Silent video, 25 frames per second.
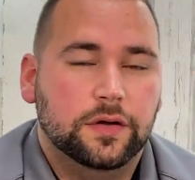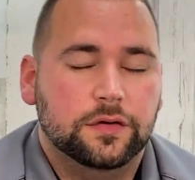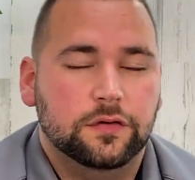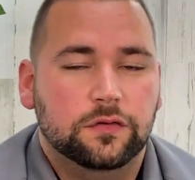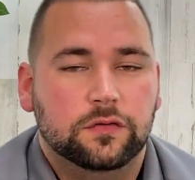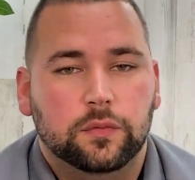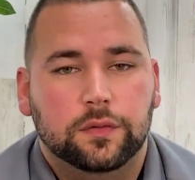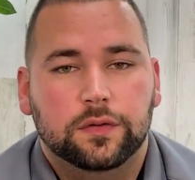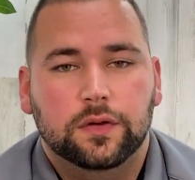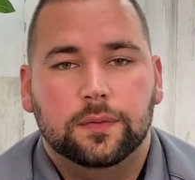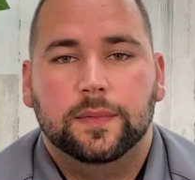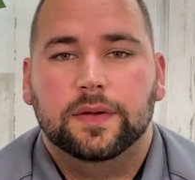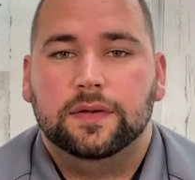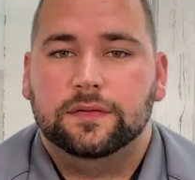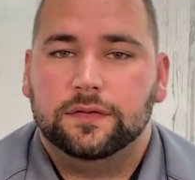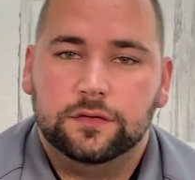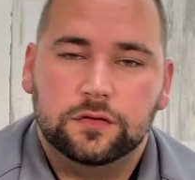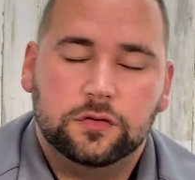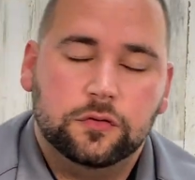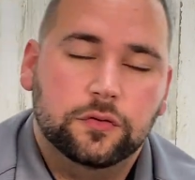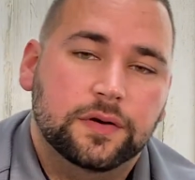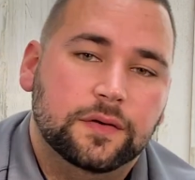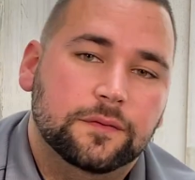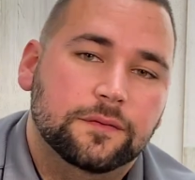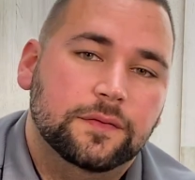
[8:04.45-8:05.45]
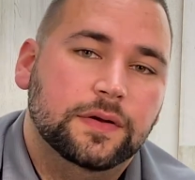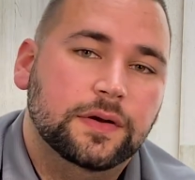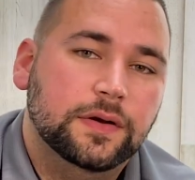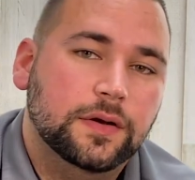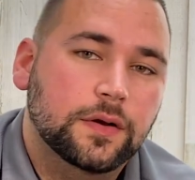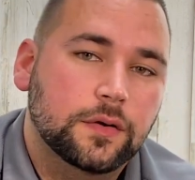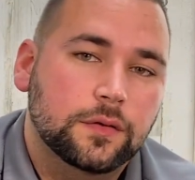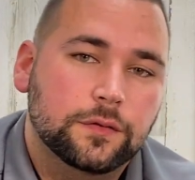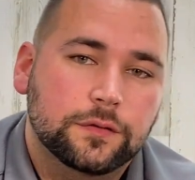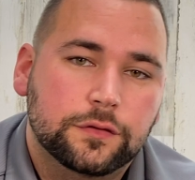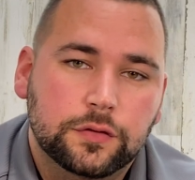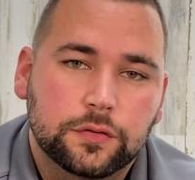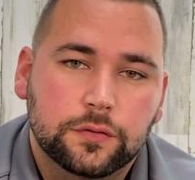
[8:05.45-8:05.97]
I just wanted to make this quick
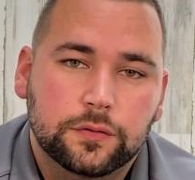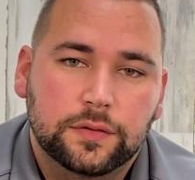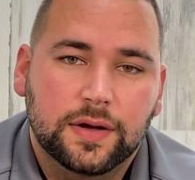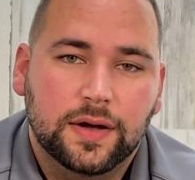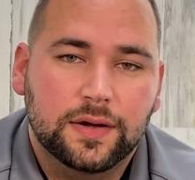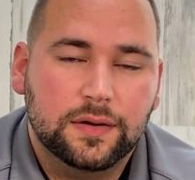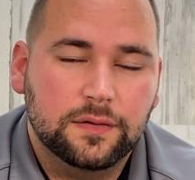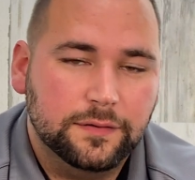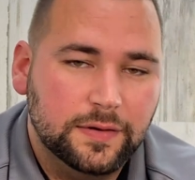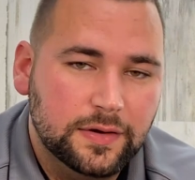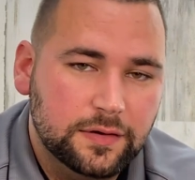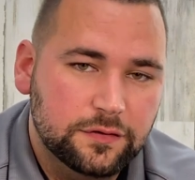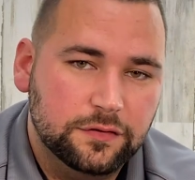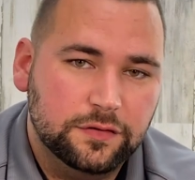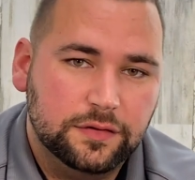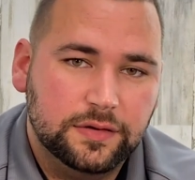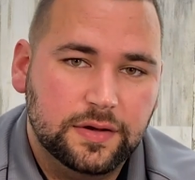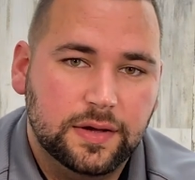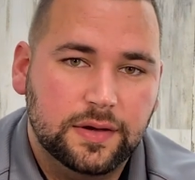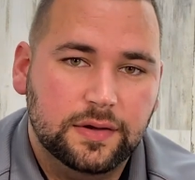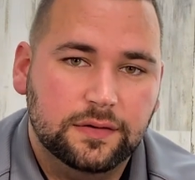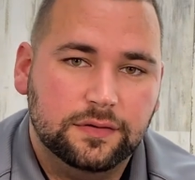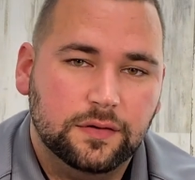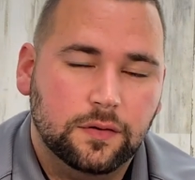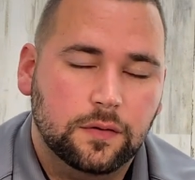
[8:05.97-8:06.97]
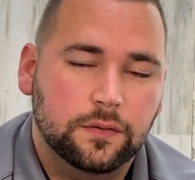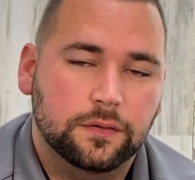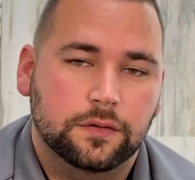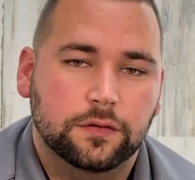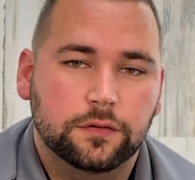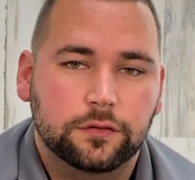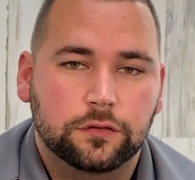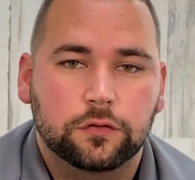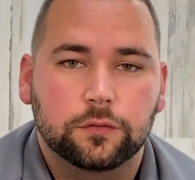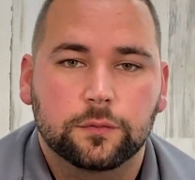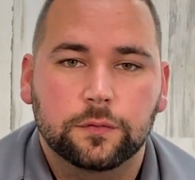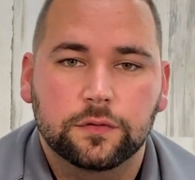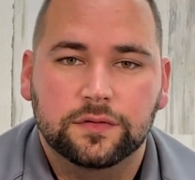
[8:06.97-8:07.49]
video to kind of educate all the
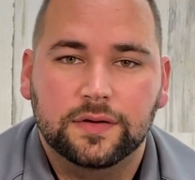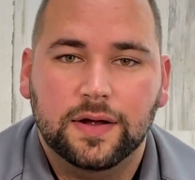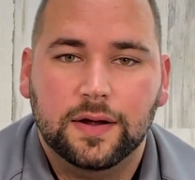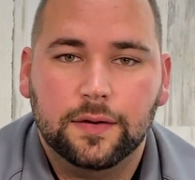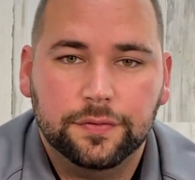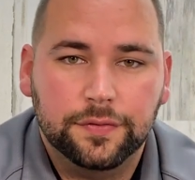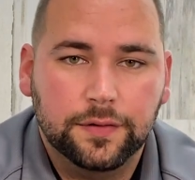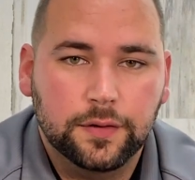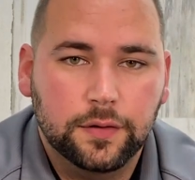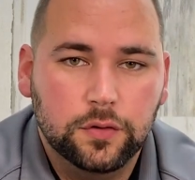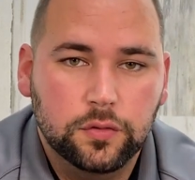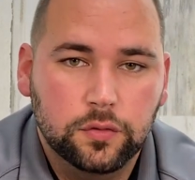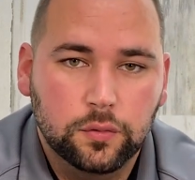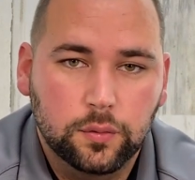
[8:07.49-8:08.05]
consumers out there,